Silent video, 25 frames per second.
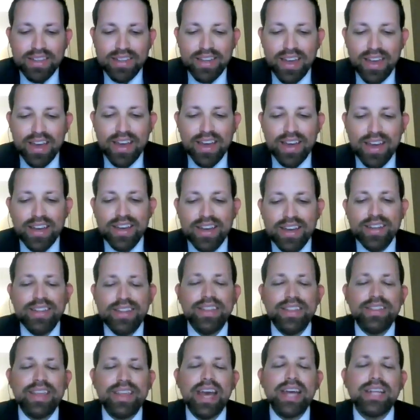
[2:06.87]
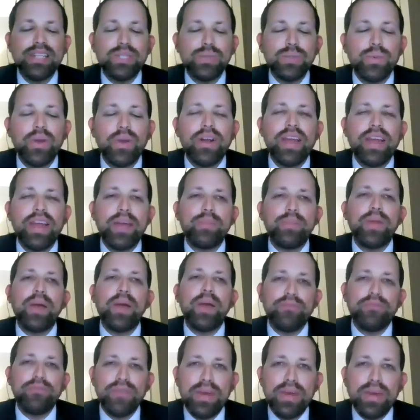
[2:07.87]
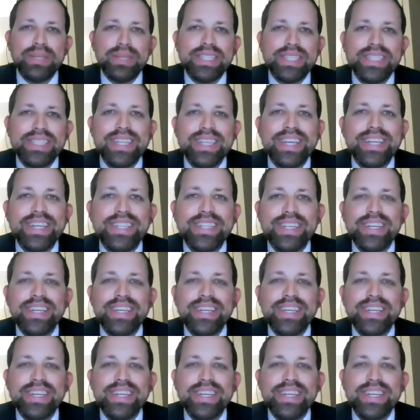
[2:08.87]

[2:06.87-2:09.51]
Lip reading: that's where Abraham famously